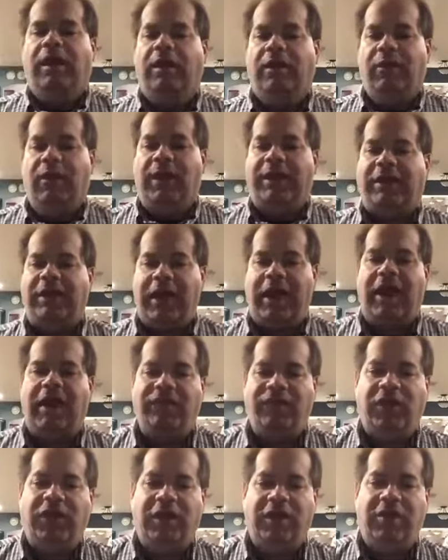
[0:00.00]
Great to
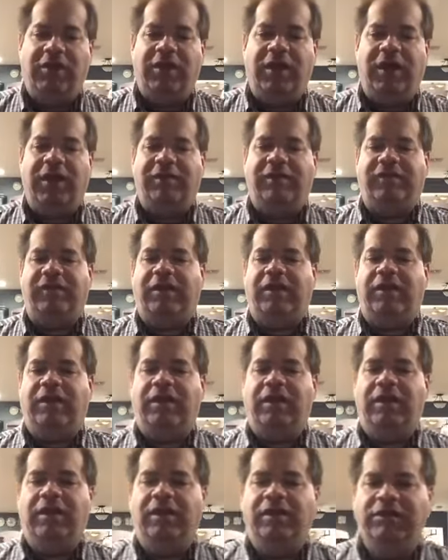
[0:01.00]
have you here,
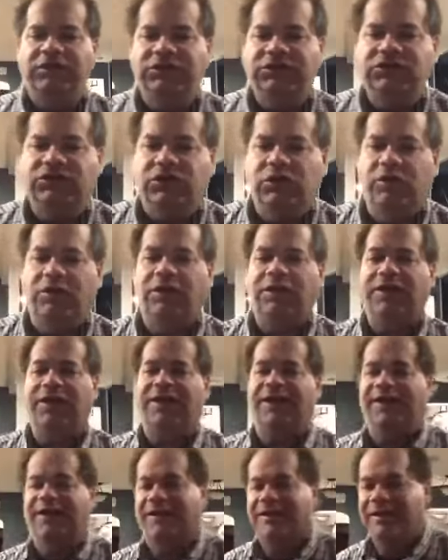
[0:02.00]
Nancy.
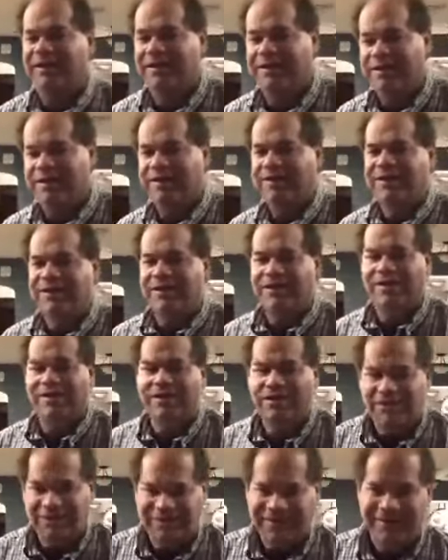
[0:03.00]
Julie,
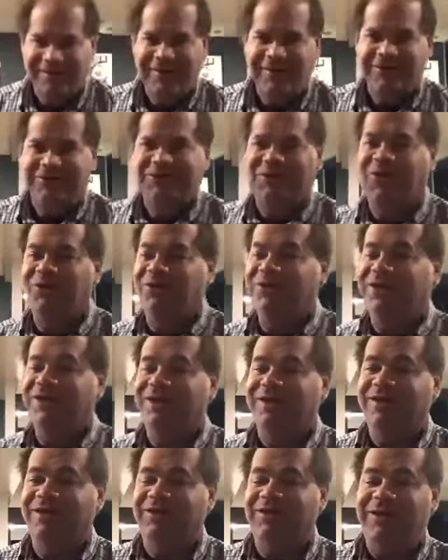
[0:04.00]

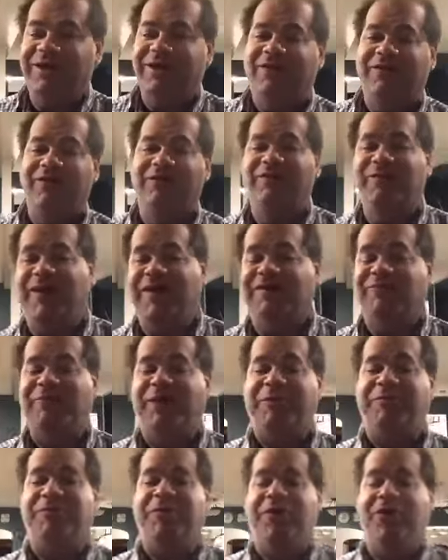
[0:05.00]
Truly, your ears must
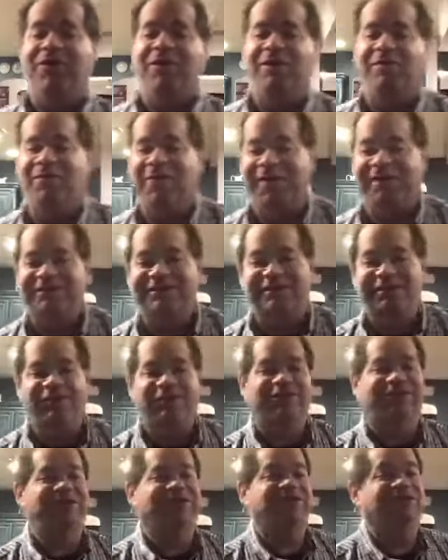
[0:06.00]
be burning because you
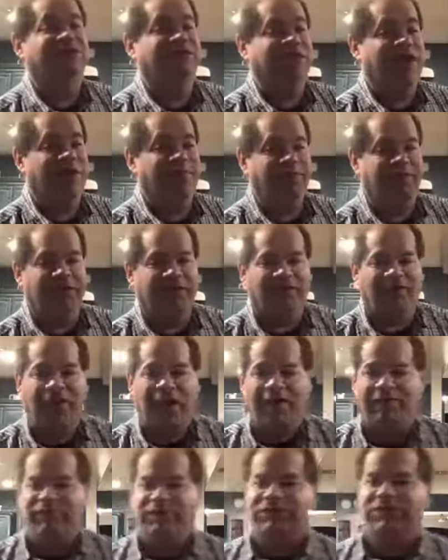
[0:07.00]
were just the topic of
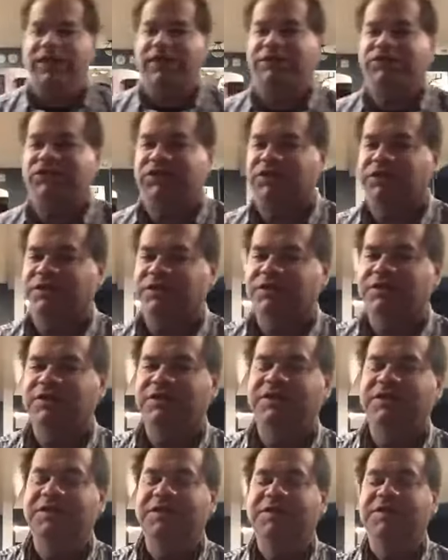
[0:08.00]
conversation.
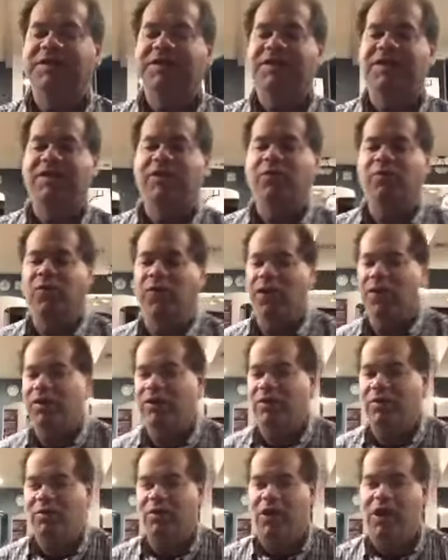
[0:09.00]
You were,
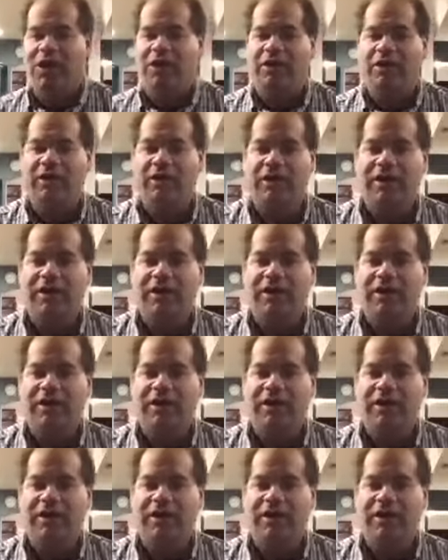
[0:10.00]
you were.